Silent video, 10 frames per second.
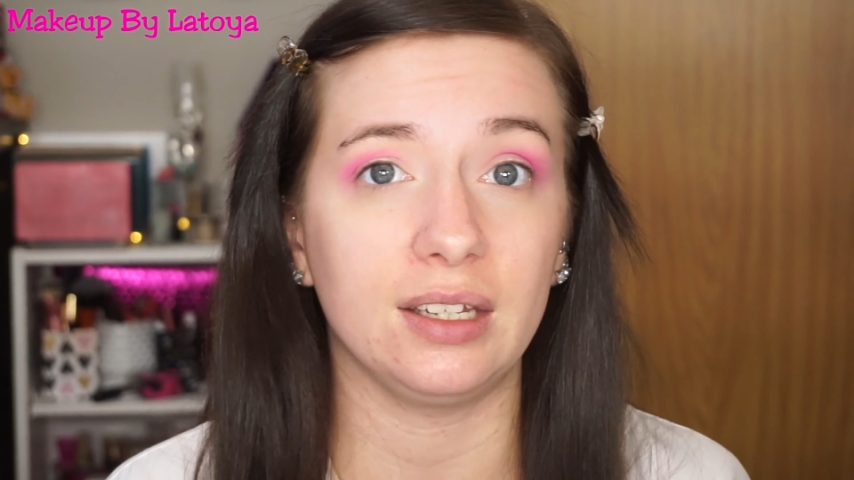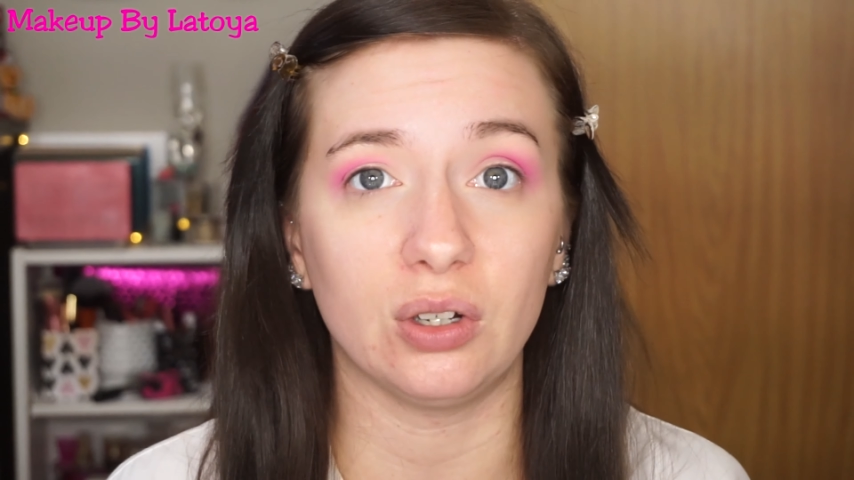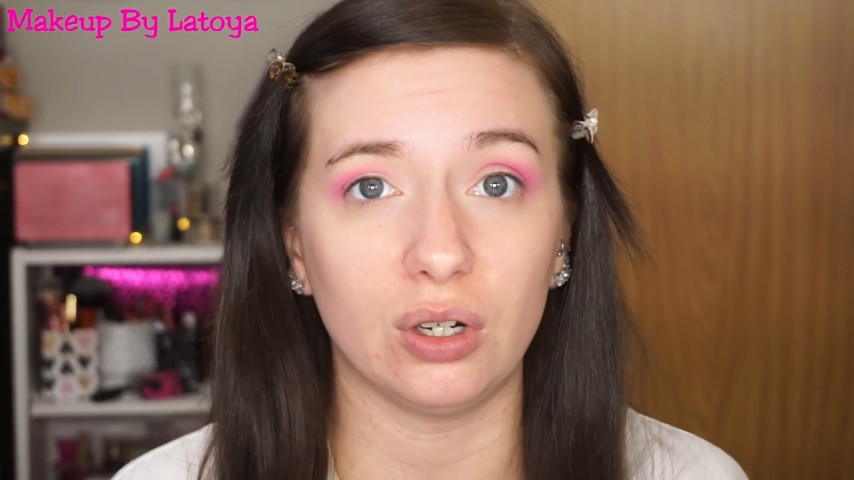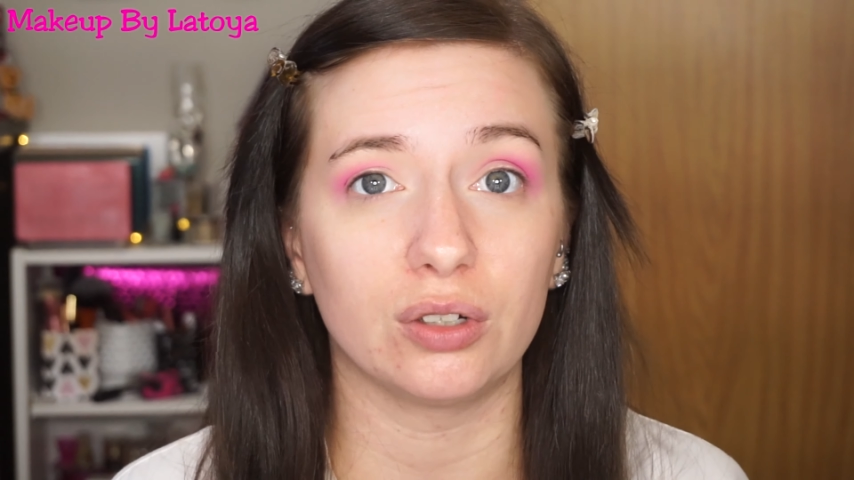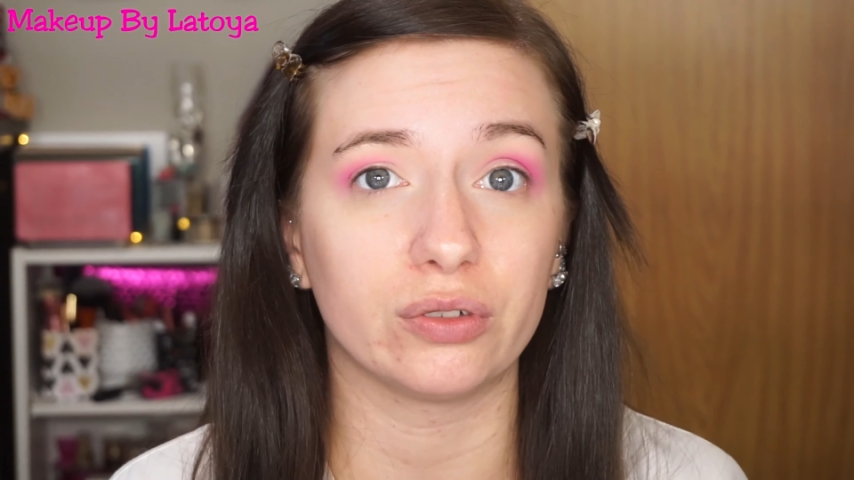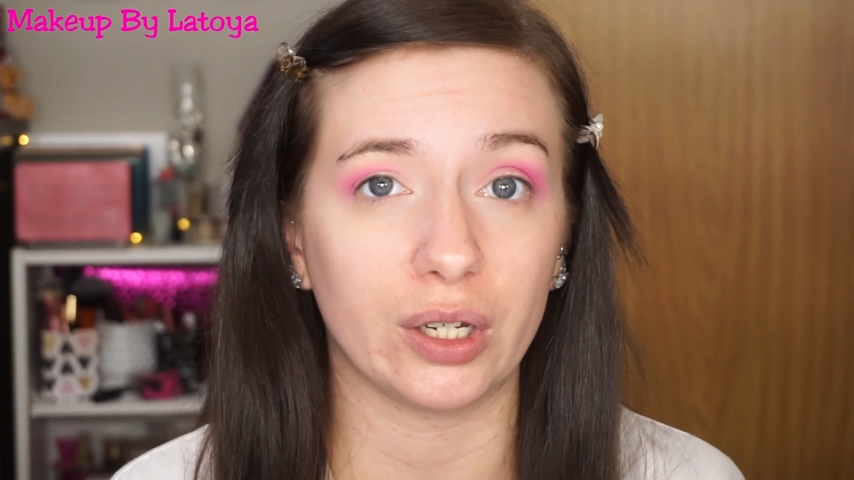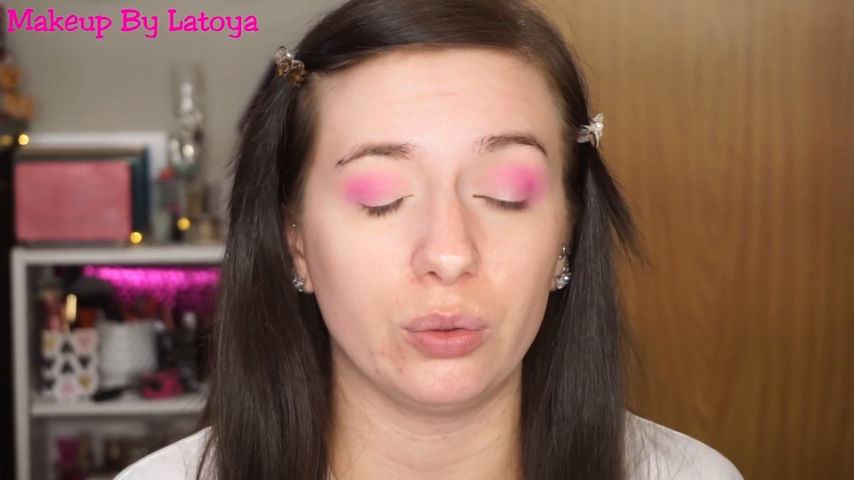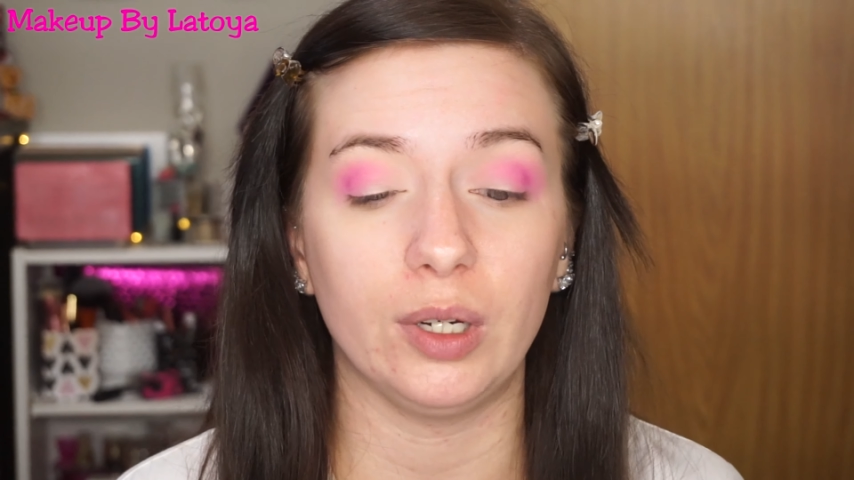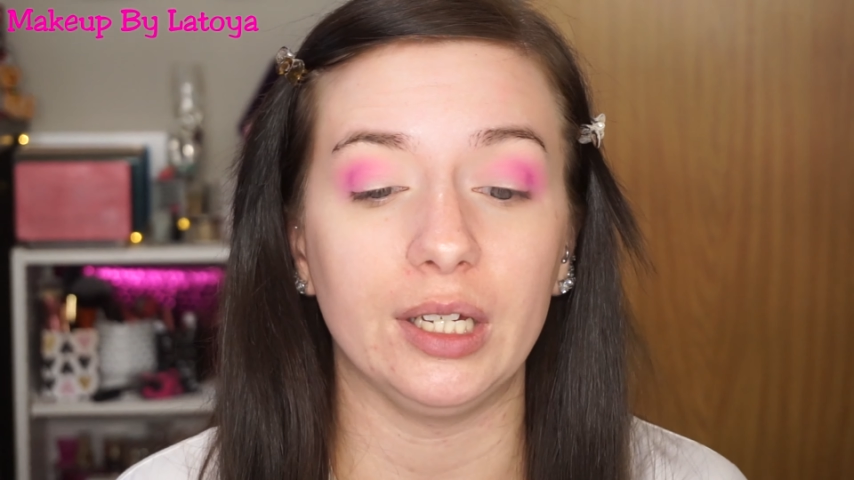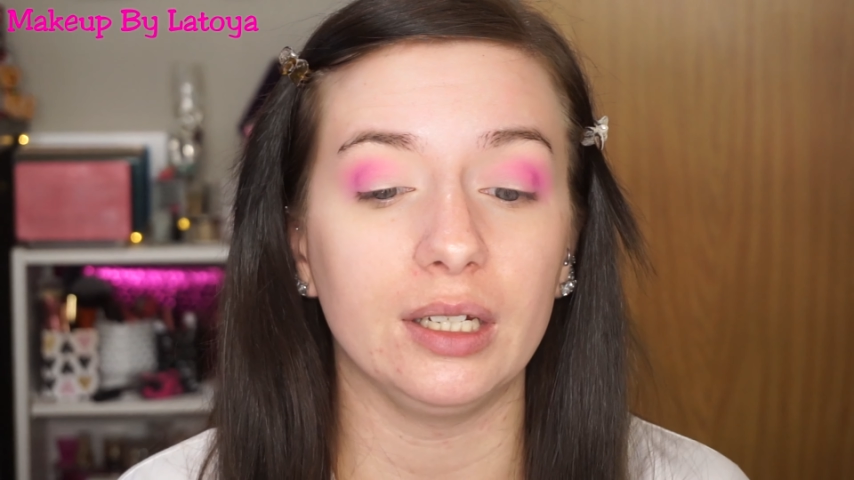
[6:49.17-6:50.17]
it on right
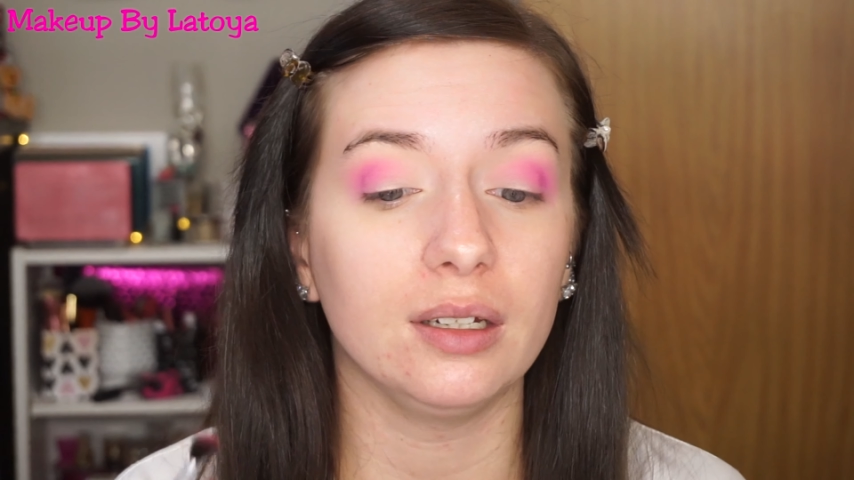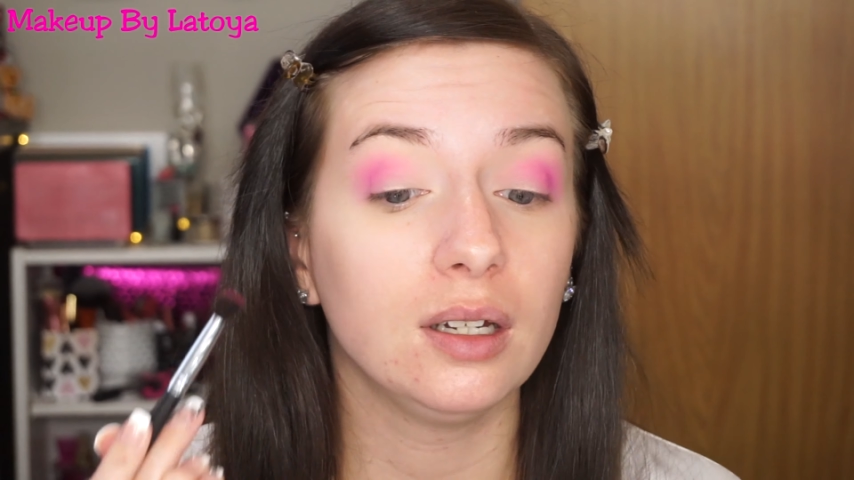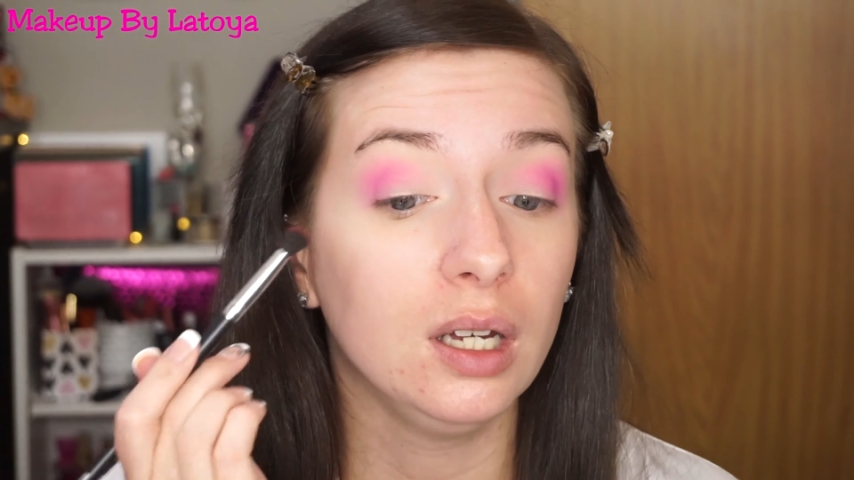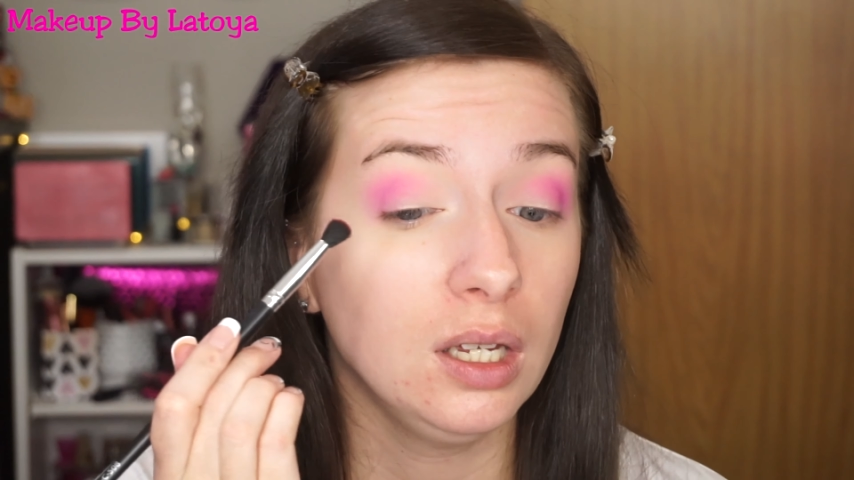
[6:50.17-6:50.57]
away.